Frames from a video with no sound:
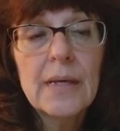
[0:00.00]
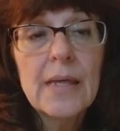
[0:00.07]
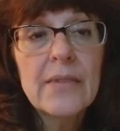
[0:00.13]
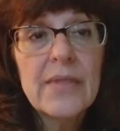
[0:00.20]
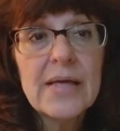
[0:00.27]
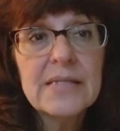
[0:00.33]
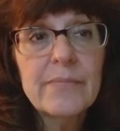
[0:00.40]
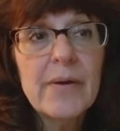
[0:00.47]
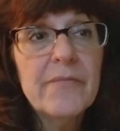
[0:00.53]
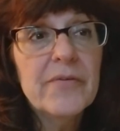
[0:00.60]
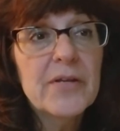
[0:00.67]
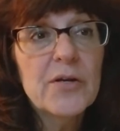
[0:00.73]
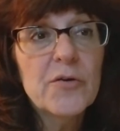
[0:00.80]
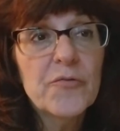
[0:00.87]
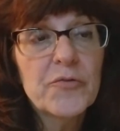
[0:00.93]
that's my
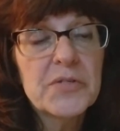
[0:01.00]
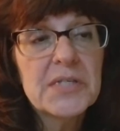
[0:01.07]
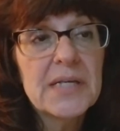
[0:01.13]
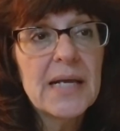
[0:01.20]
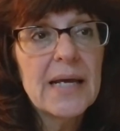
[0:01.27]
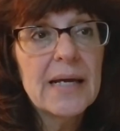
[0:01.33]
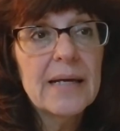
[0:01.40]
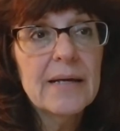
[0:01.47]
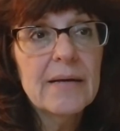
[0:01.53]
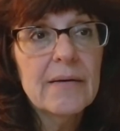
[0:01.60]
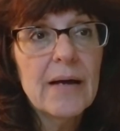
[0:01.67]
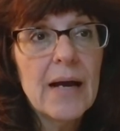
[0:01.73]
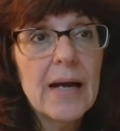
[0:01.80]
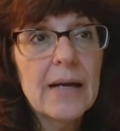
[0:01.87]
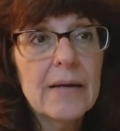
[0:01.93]
video for today.
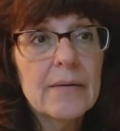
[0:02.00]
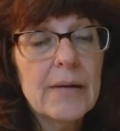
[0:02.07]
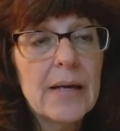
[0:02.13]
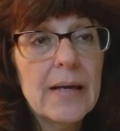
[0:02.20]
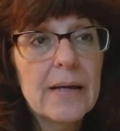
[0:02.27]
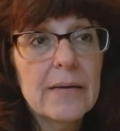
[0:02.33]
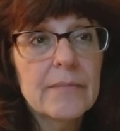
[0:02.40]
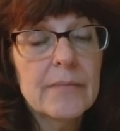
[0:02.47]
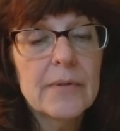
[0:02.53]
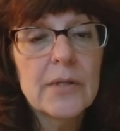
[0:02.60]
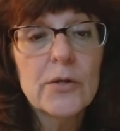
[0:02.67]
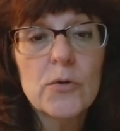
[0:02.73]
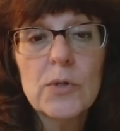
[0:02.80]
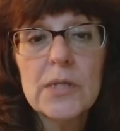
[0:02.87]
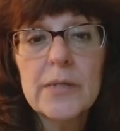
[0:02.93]
I had
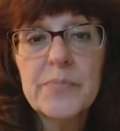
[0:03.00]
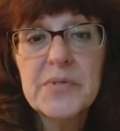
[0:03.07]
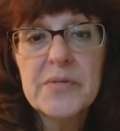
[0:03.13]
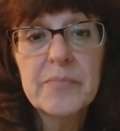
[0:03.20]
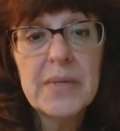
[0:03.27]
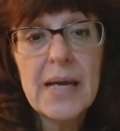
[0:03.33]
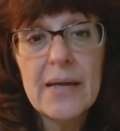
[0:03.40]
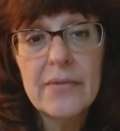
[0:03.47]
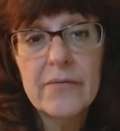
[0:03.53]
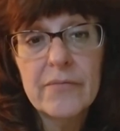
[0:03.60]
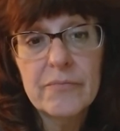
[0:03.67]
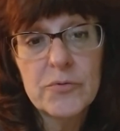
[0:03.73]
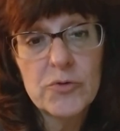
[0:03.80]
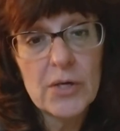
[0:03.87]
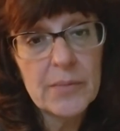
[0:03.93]
little clips of me on the
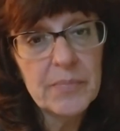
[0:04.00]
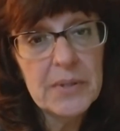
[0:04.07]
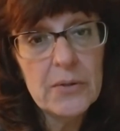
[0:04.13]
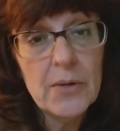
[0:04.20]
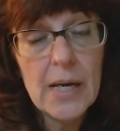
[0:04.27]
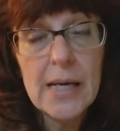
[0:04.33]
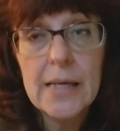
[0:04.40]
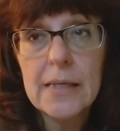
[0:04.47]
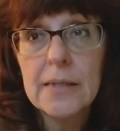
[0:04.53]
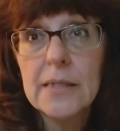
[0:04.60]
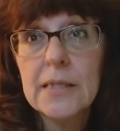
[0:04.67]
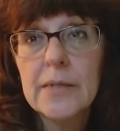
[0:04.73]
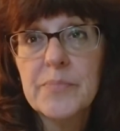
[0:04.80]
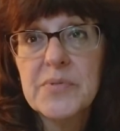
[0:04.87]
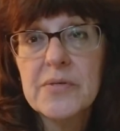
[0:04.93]
treadmill. I had
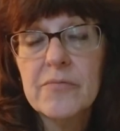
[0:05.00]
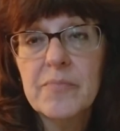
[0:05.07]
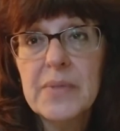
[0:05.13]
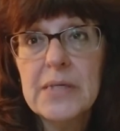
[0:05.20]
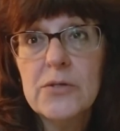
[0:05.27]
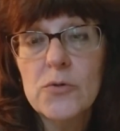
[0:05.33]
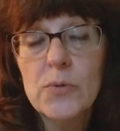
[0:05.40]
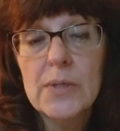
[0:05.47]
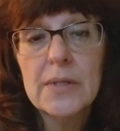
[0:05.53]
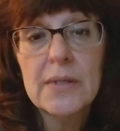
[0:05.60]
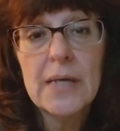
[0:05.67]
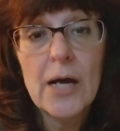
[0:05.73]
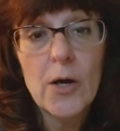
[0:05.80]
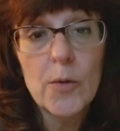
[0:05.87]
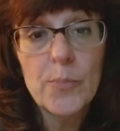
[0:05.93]
clips of me doing
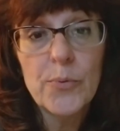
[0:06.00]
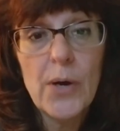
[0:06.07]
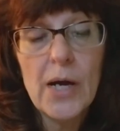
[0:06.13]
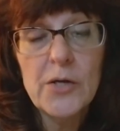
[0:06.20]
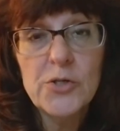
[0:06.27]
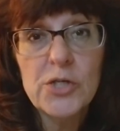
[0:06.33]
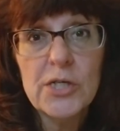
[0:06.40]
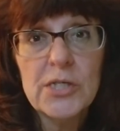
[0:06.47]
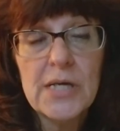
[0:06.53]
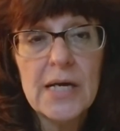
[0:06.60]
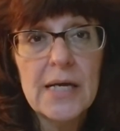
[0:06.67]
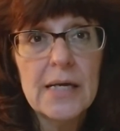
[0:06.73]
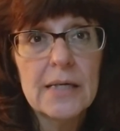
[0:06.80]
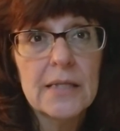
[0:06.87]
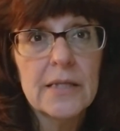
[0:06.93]
the art project.
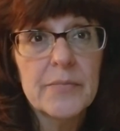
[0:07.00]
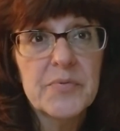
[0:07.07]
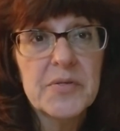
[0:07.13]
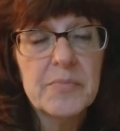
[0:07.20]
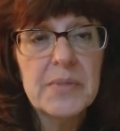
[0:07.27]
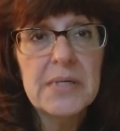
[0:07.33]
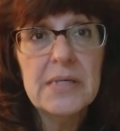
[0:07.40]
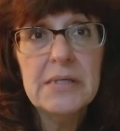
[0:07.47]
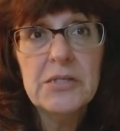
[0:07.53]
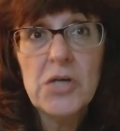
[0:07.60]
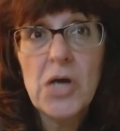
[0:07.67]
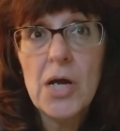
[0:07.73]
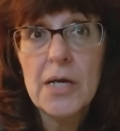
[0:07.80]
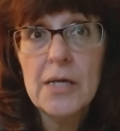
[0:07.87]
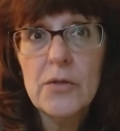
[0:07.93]
I had clips of me
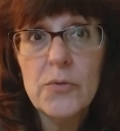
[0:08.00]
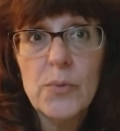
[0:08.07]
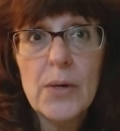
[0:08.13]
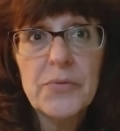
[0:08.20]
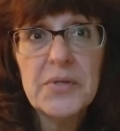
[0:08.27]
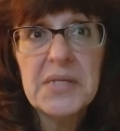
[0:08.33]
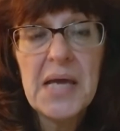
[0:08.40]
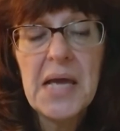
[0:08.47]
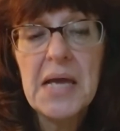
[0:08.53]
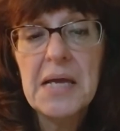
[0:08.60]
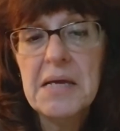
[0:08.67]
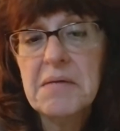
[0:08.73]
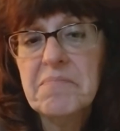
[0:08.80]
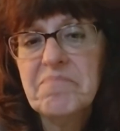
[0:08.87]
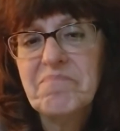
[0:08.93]
talking throughout the day,
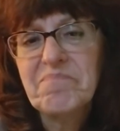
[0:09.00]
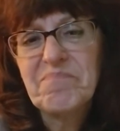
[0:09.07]
and